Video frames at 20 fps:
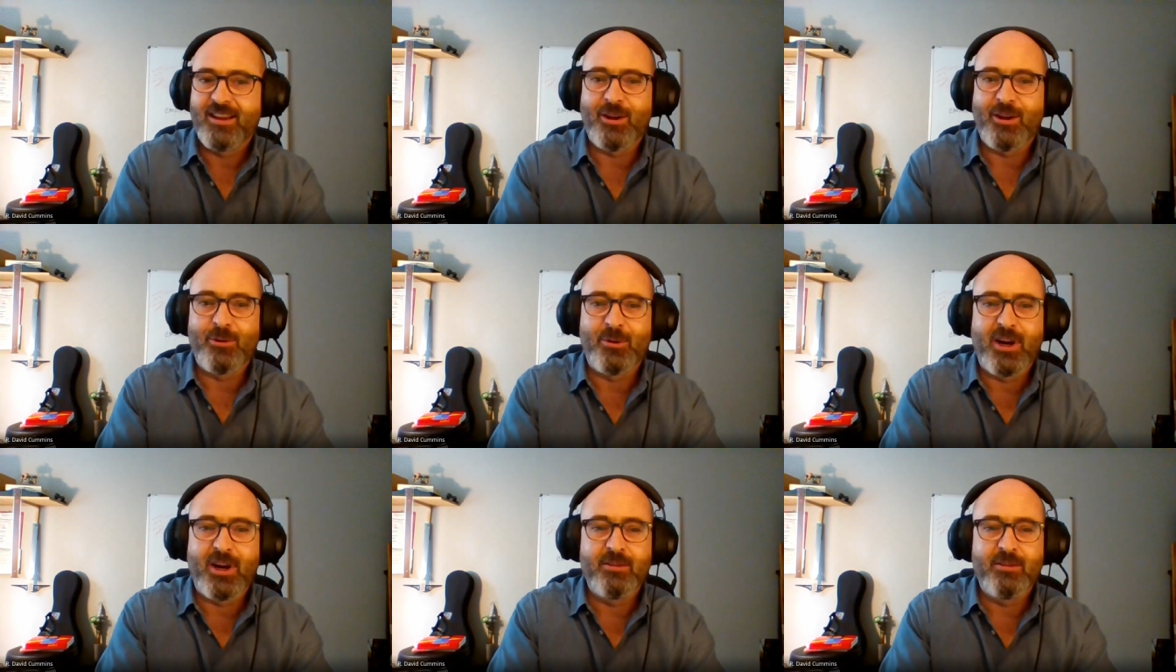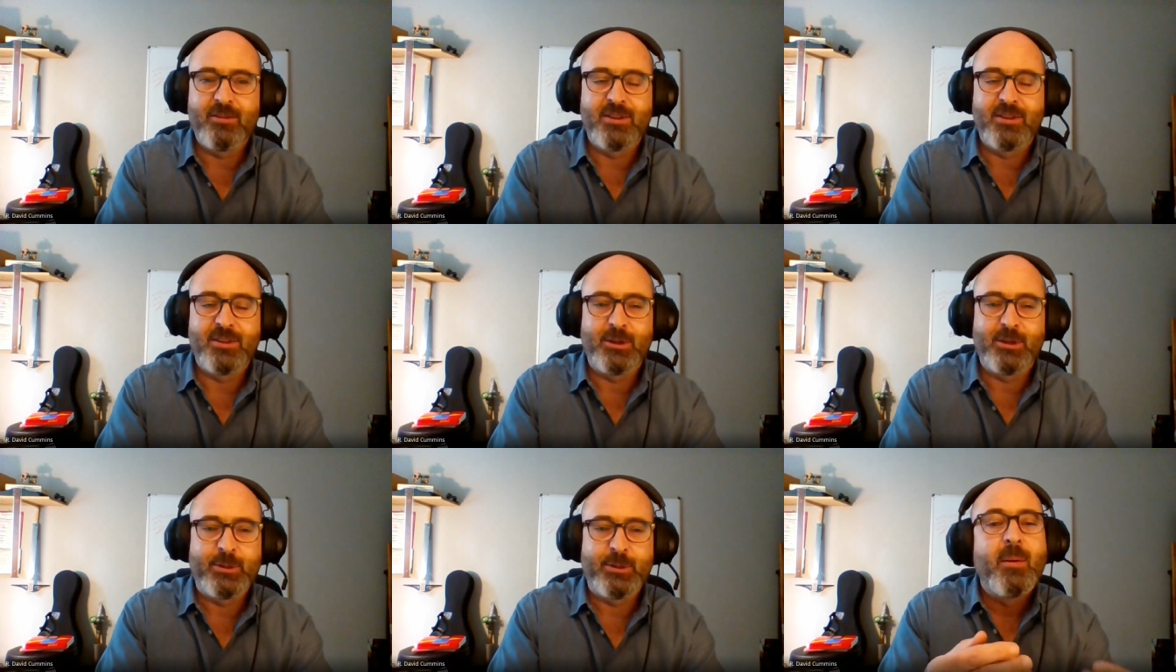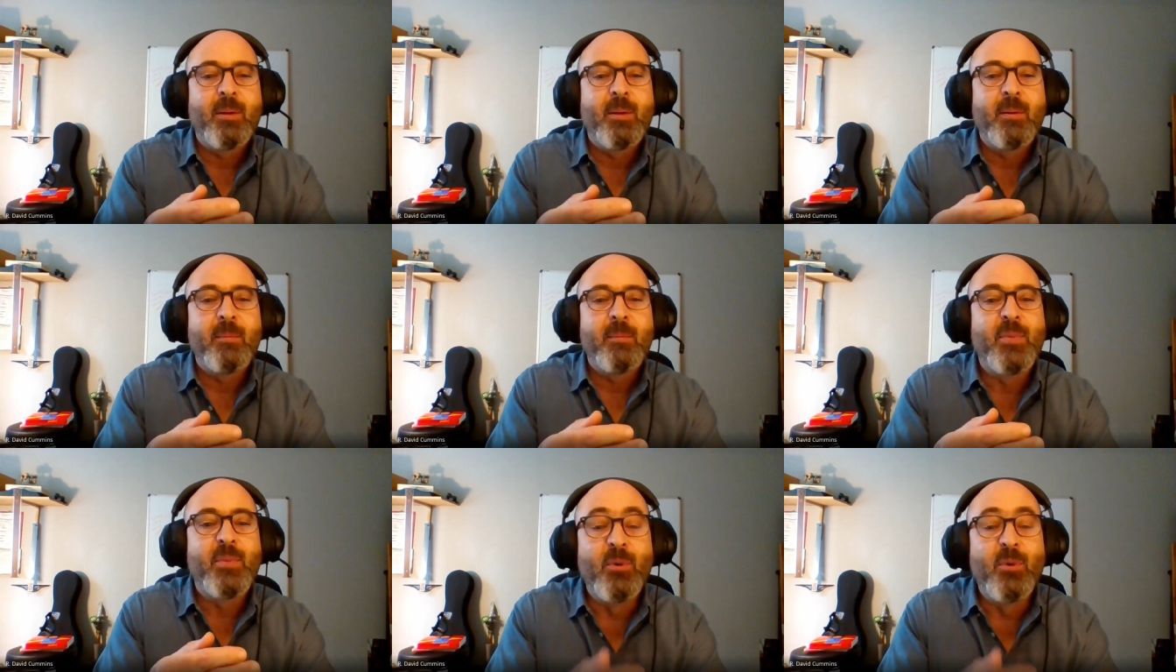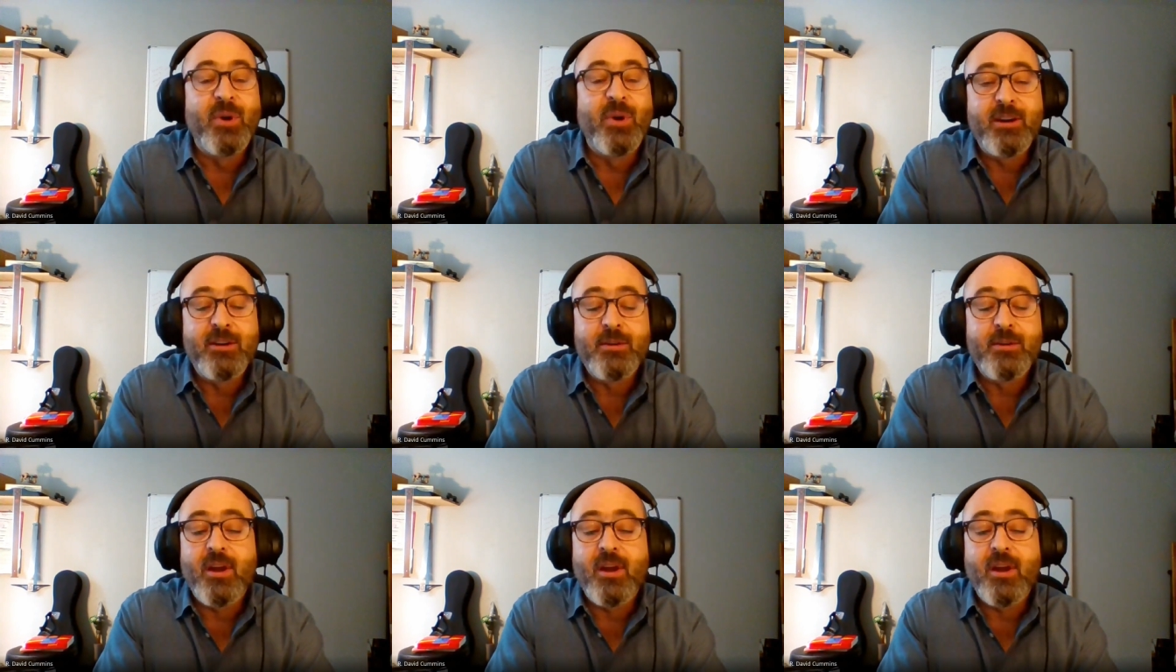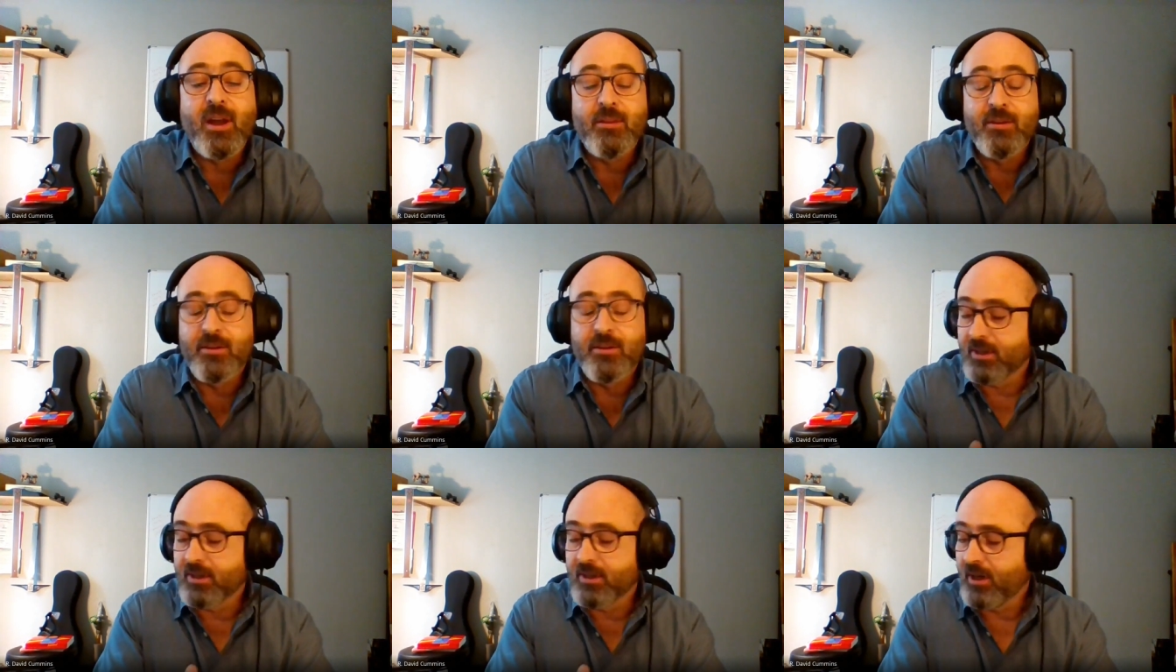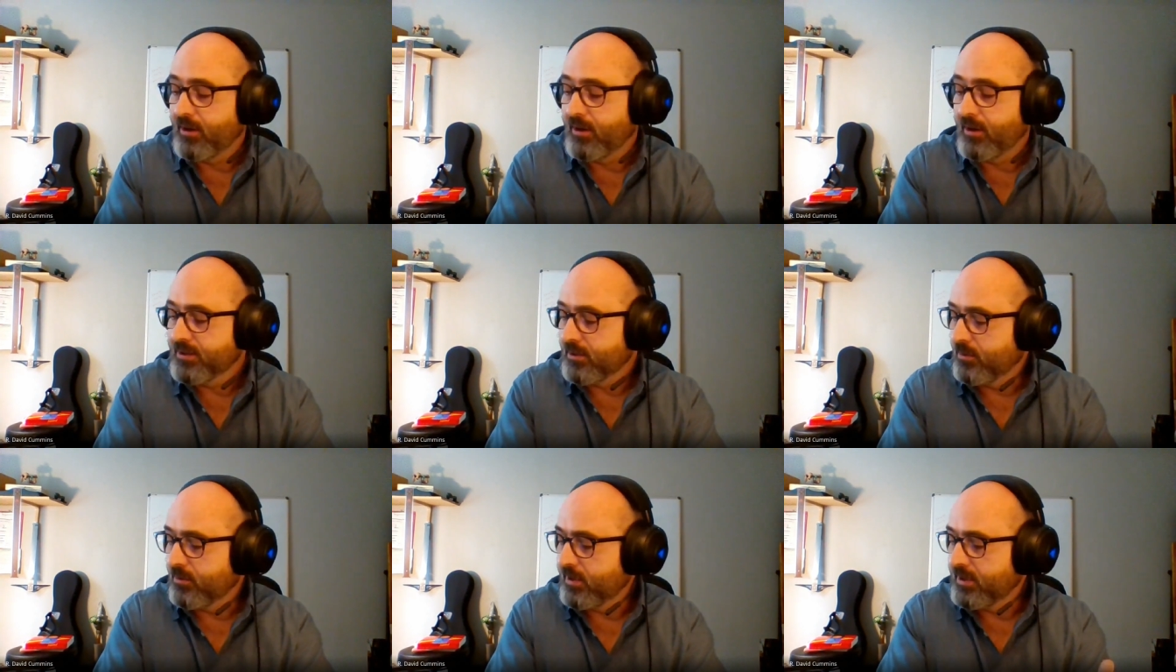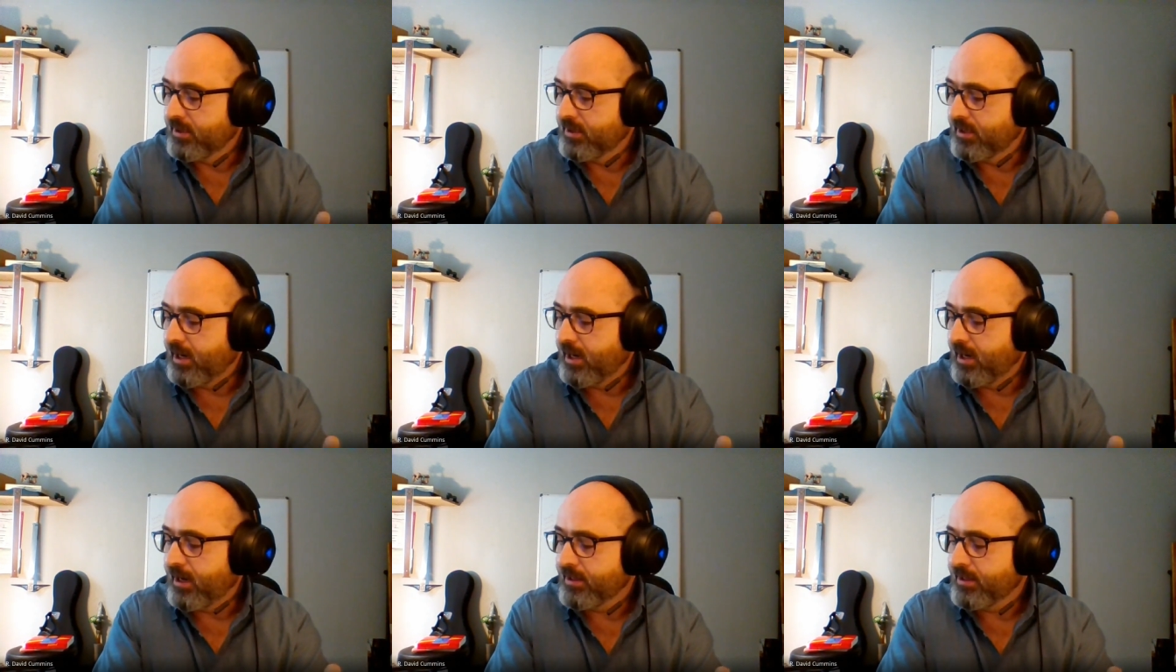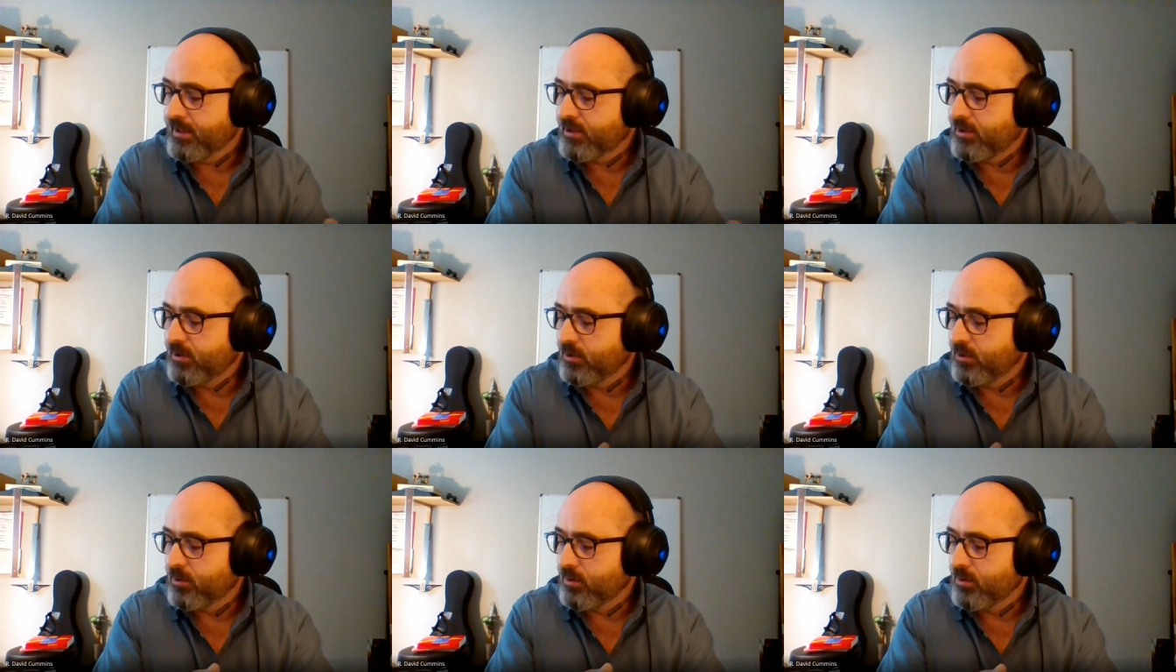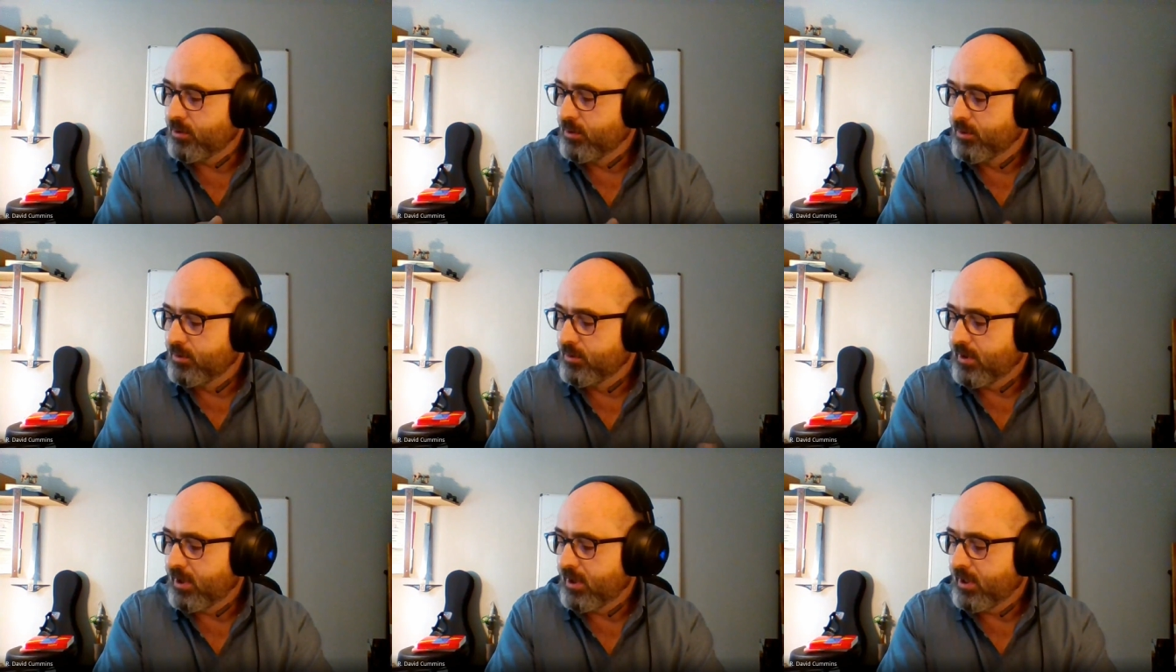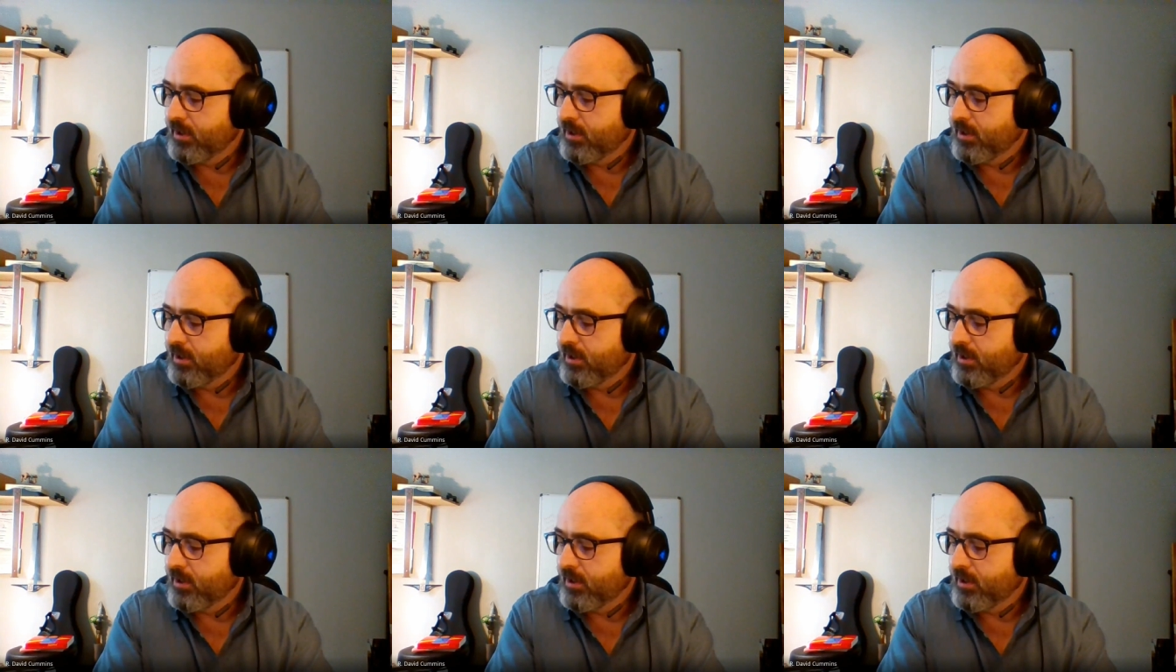arriving there. But one other thing I also wanted to ask you, you